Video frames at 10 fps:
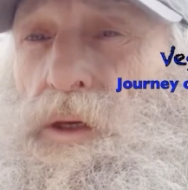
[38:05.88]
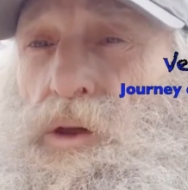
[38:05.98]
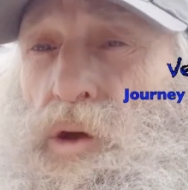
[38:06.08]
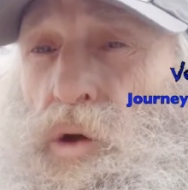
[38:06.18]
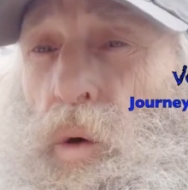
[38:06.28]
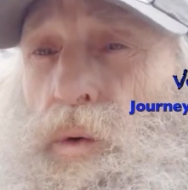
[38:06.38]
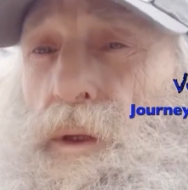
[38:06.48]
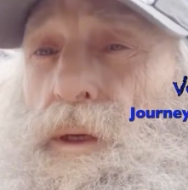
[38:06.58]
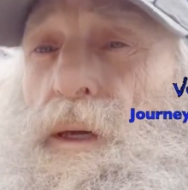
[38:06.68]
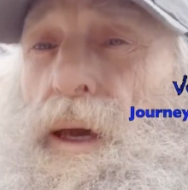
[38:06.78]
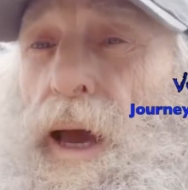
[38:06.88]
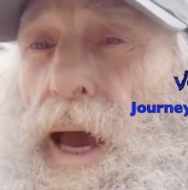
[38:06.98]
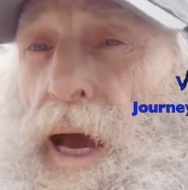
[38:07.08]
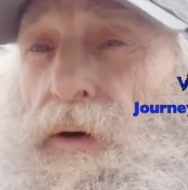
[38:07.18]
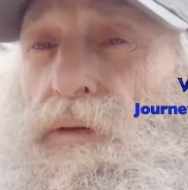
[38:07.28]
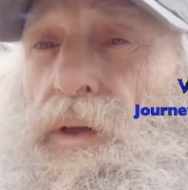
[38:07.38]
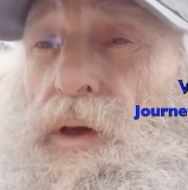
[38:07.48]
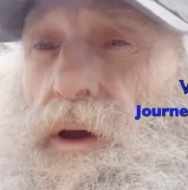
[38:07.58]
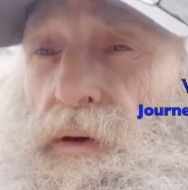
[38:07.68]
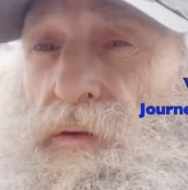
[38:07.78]
you don't have
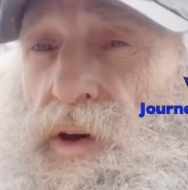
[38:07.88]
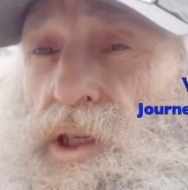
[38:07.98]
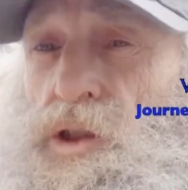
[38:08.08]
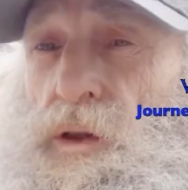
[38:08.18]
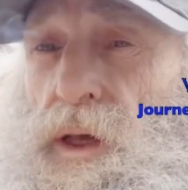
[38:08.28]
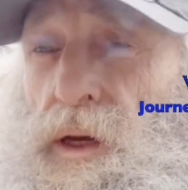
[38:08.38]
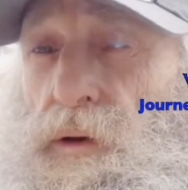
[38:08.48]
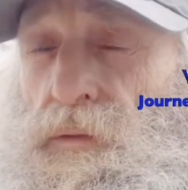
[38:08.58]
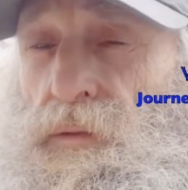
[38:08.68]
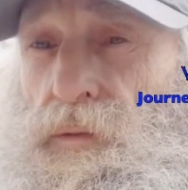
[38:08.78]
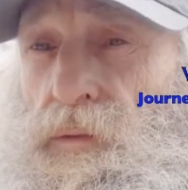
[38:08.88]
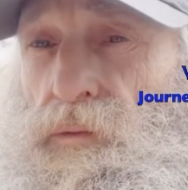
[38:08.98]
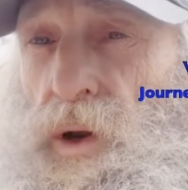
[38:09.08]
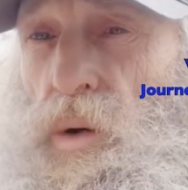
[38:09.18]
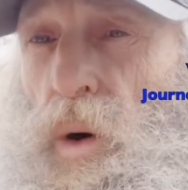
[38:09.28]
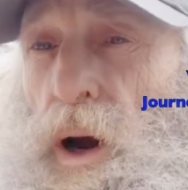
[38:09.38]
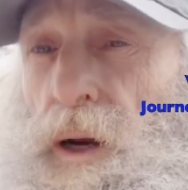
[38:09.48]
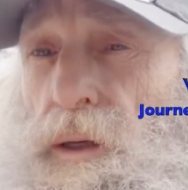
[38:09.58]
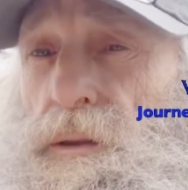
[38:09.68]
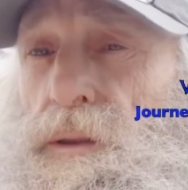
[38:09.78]
the conviction that it
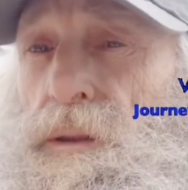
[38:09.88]
requires